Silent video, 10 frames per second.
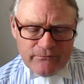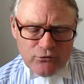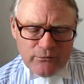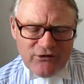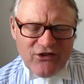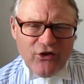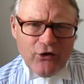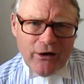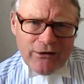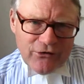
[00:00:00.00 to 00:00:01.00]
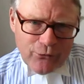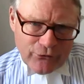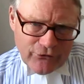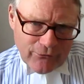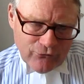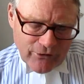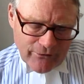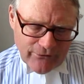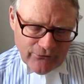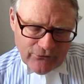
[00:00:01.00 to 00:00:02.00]
almost 30 or so
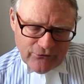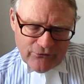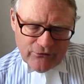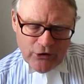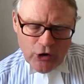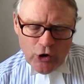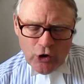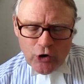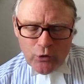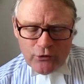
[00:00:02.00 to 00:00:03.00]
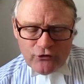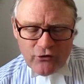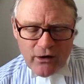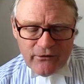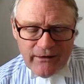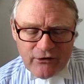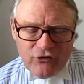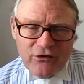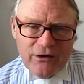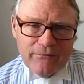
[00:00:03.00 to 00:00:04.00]
journalists who were tried and
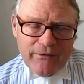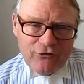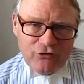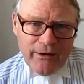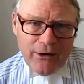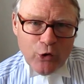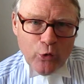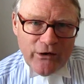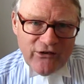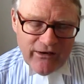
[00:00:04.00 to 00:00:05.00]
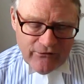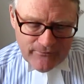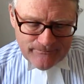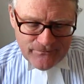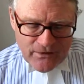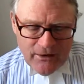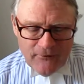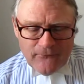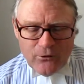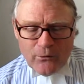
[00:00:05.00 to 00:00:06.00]
actually eventually acquitted
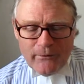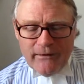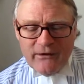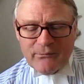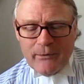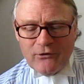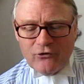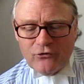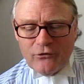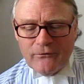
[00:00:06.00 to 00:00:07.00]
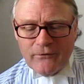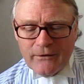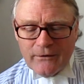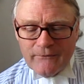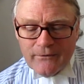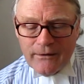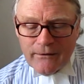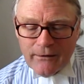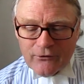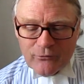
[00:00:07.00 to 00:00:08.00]
following the expenditure of a very
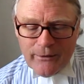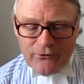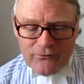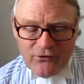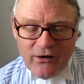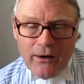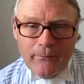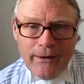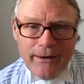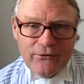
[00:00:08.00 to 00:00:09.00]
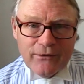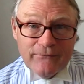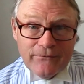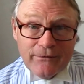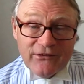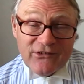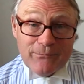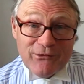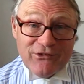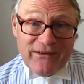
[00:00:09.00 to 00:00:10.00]
large amount of time and a very
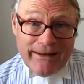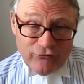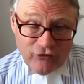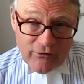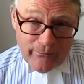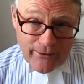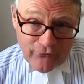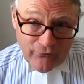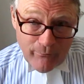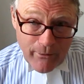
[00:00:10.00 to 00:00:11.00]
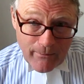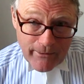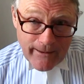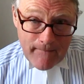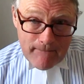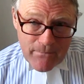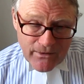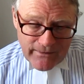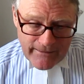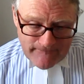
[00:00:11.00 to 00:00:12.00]
substantial amount of public
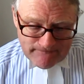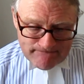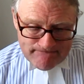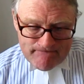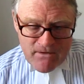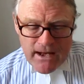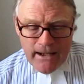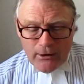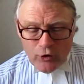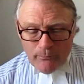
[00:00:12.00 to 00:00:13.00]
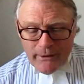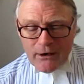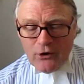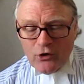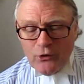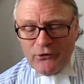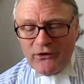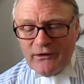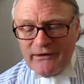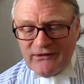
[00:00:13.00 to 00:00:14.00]
money. It could be
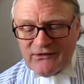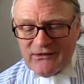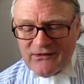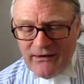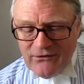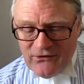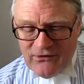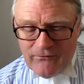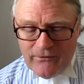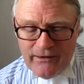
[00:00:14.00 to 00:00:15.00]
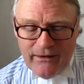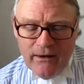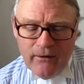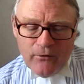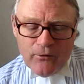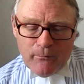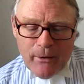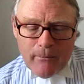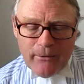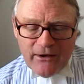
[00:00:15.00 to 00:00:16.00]
concluded, at least tentatively, that the
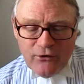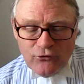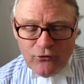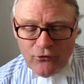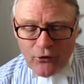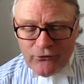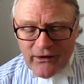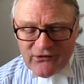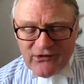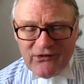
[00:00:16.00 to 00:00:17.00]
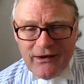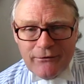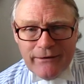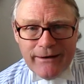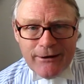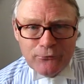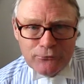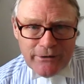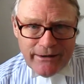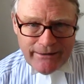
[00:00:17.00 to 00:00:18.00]
public do not necessarily
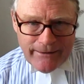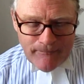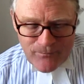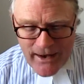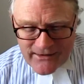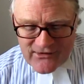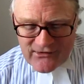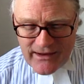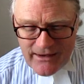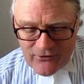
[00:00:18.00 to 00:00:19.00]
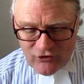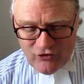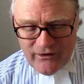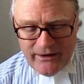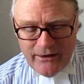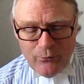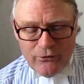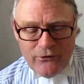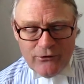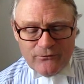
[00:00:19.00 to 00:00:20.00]
agree slavishly
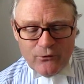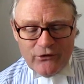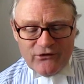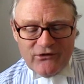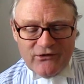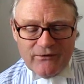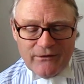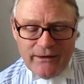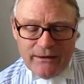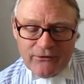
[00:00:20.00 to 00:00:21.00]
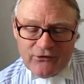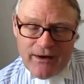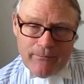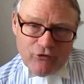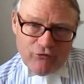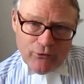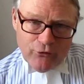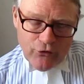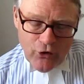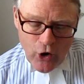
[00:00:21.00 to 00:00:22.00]
with those voices in the legal
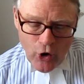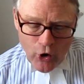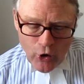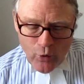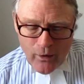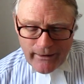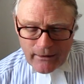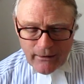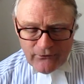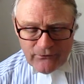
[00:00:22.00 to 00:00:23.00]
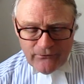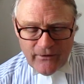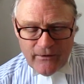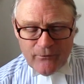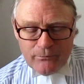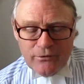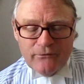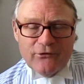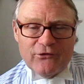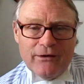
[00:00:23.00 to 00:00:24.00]
establishment who are inclined to favour
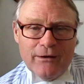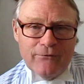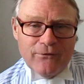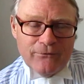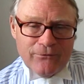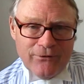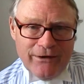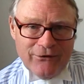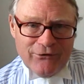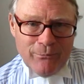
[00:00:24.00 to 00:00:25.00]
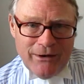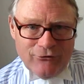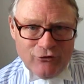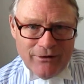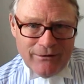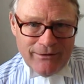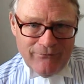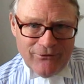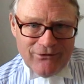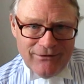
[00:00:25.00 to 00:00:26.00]
privacy over free speech, and I'll
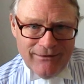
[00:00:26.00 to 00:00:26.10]
leave it